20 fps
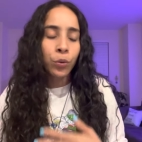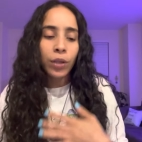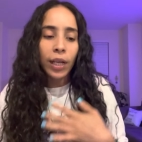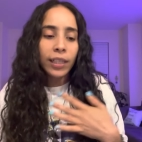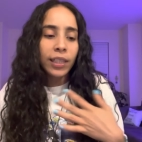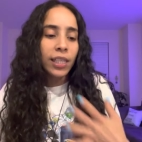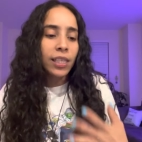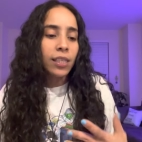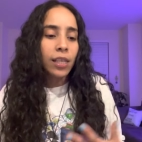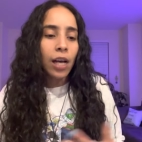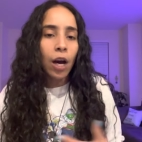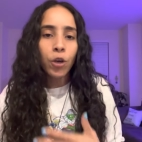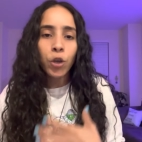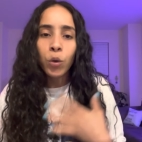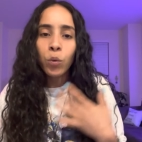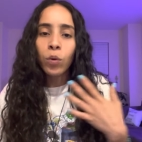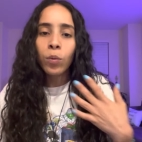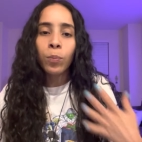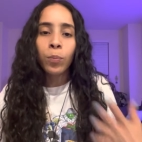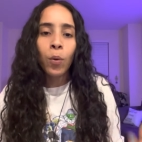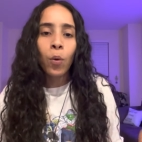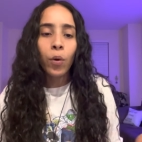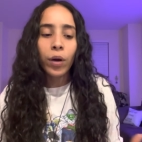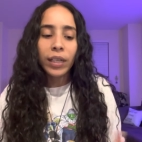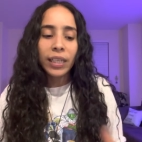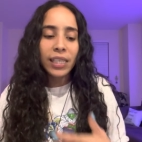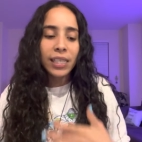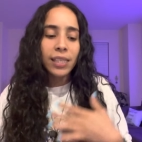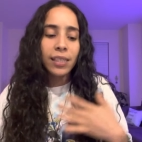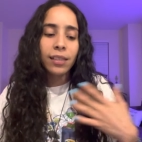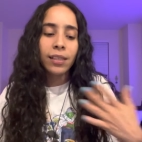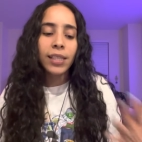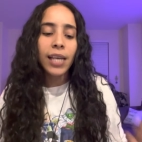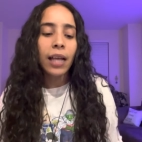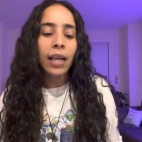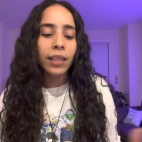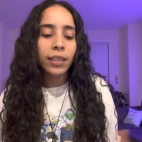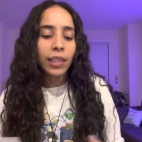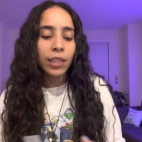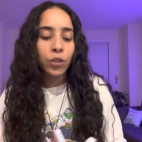Like, this is how you were born. This is a
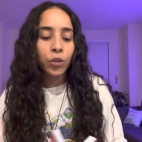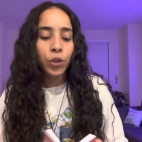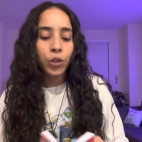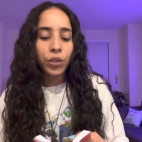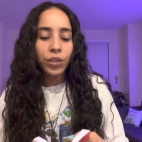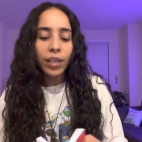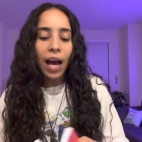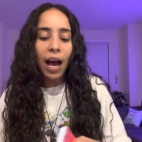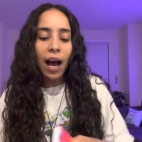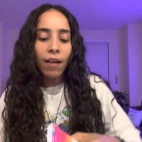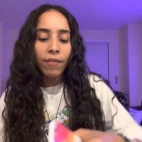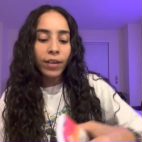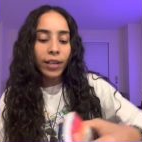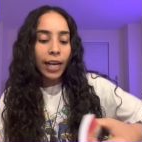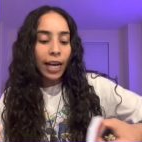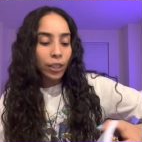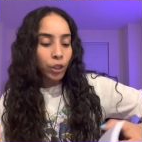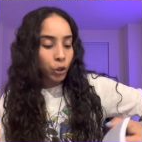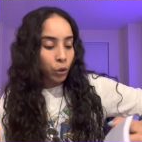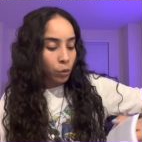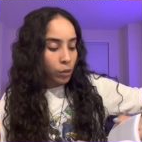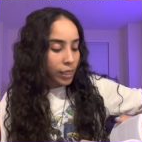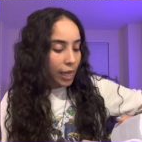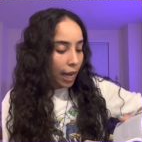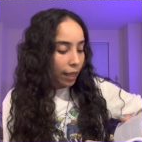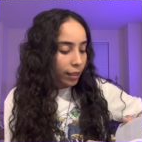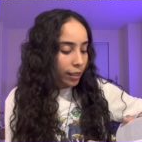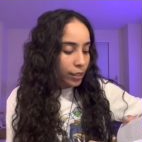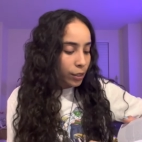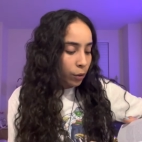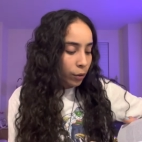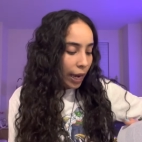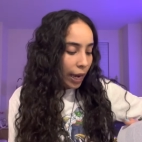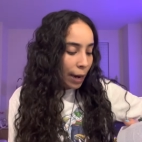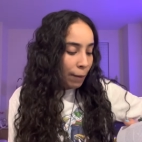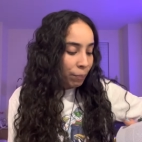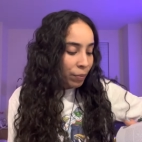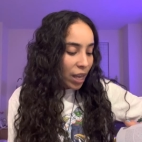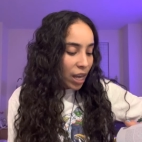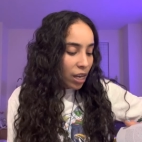talent that you just have, a natural talent,
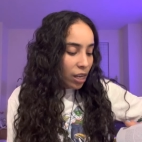okay?